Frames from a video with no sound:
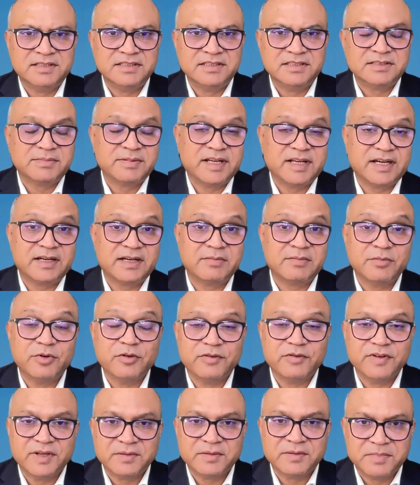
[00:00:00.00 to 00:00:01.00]
disparate
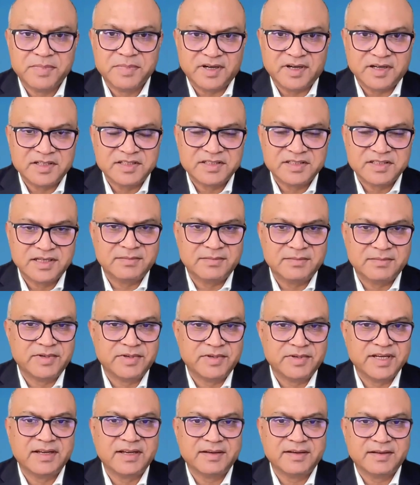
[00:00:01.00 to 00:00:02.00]
moving parts and
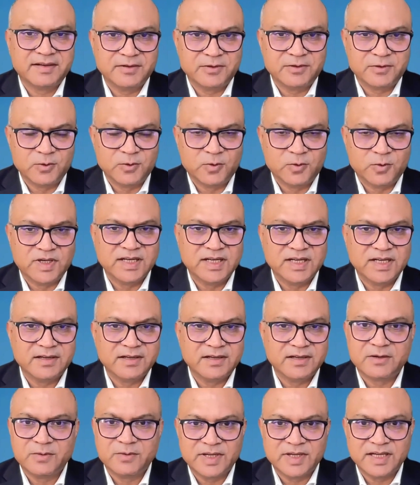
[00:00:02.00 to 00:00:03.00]
bring it into one.
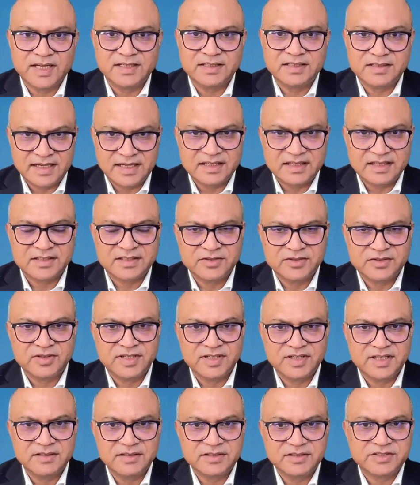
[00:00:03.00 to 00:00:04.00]
It requires
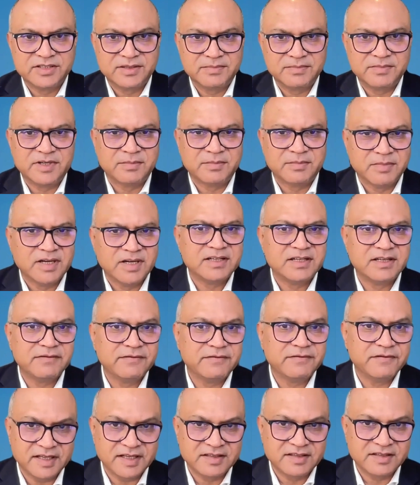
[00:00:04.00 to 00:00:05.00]
astute leadership, but
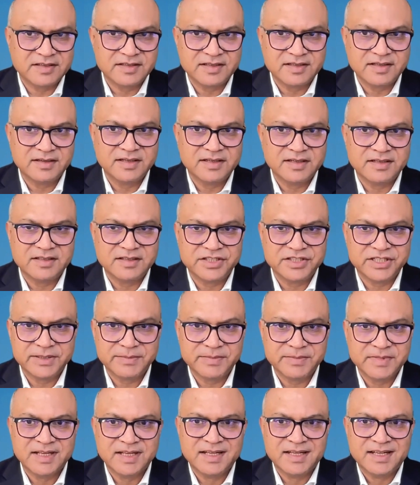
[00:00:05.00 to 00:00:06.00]
multifaceted
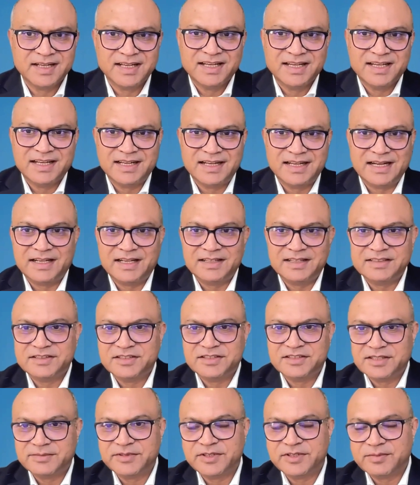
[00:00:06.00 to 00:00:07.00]
leadership.
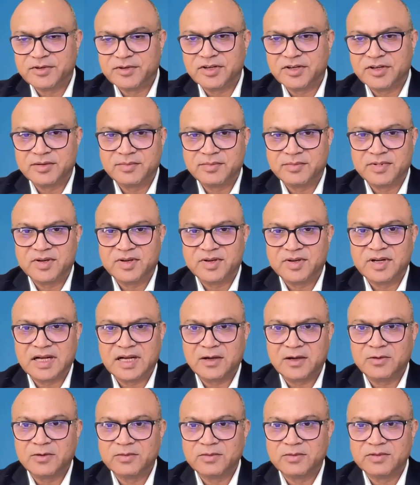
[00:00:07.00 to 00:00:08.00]
Jim, you brought about
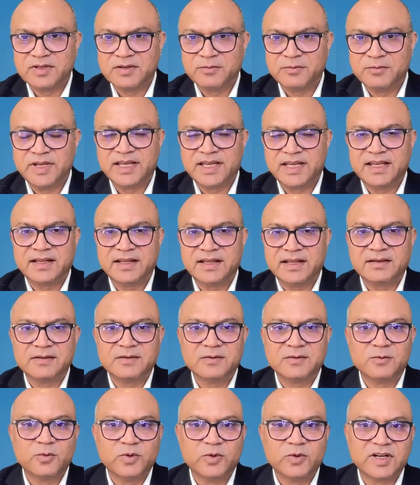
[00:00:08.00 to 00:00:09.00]
how we
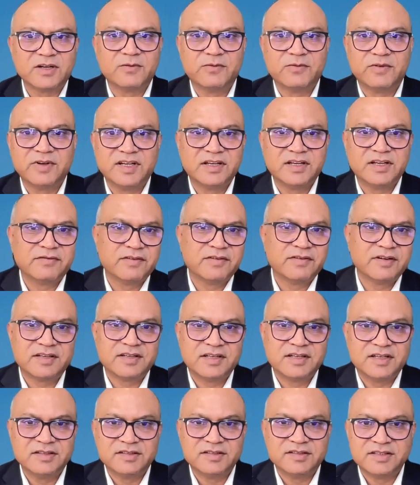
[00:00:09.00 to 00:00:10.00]
can work with
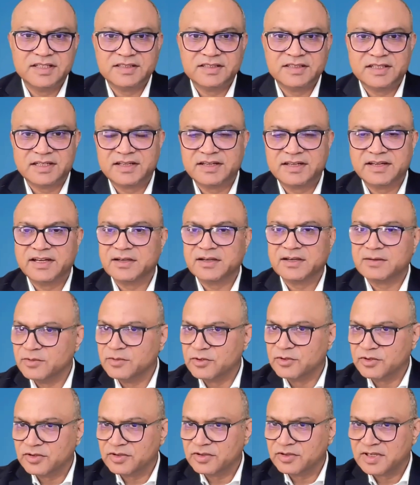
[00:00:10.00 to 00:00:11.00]
different countries and create
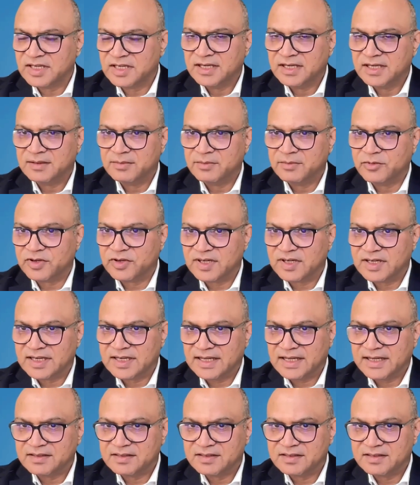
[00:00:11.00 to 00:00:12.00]
more
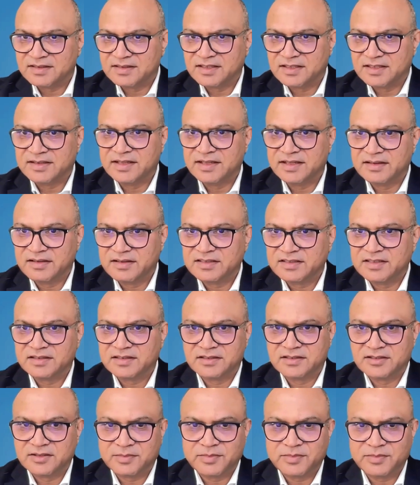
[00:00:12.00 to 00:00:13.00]
alliances and take this
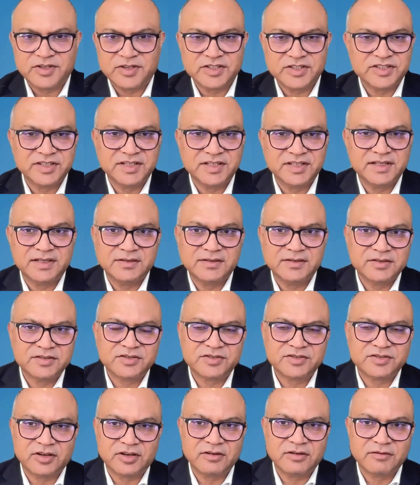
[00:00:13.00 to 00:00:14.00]
as an opportunity to
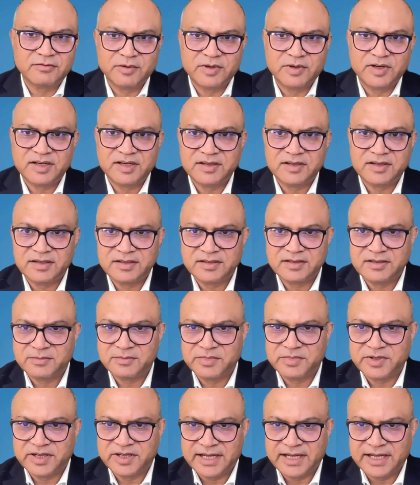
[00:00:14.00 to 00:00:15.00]
solve world hunger,
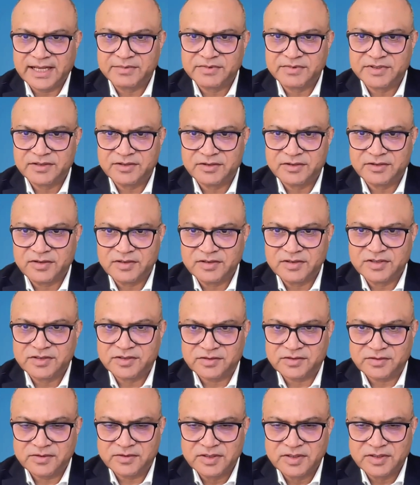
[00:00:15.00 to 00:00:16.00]
perhaps, and
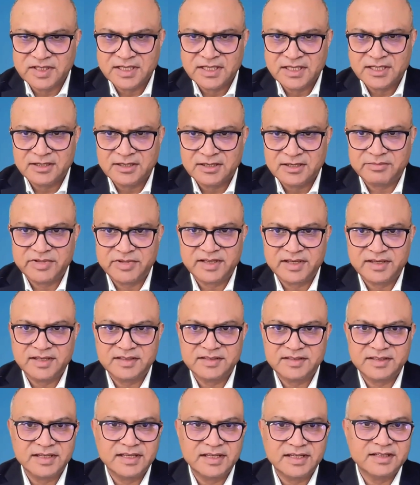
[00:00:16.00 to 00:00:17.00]
also bring
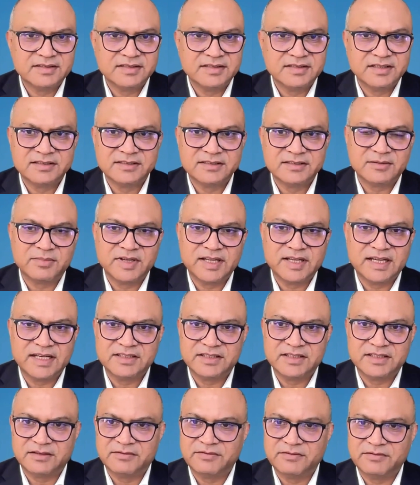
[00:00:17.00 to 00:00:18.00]
resiliency in supply
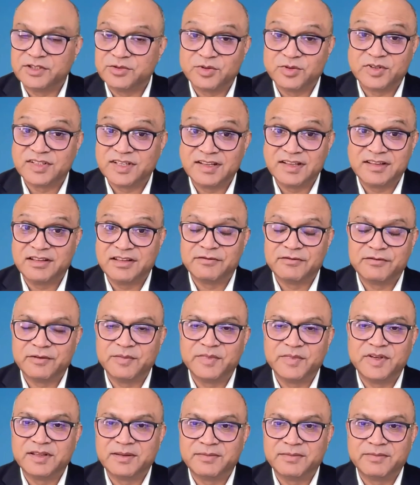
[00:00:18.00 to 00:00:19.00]
chain, which was, I think, for
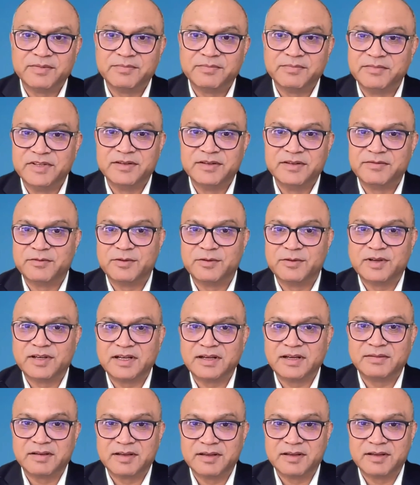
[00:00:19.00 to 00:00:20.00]
me,
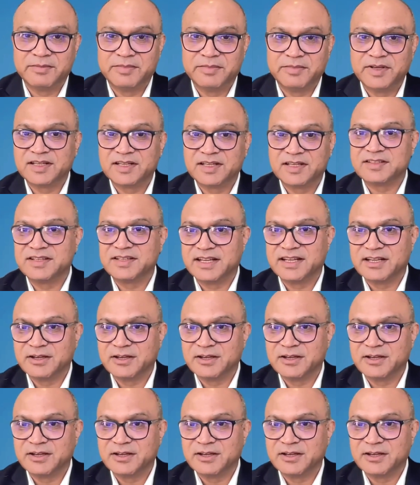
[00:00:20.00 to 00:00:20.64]
the biggest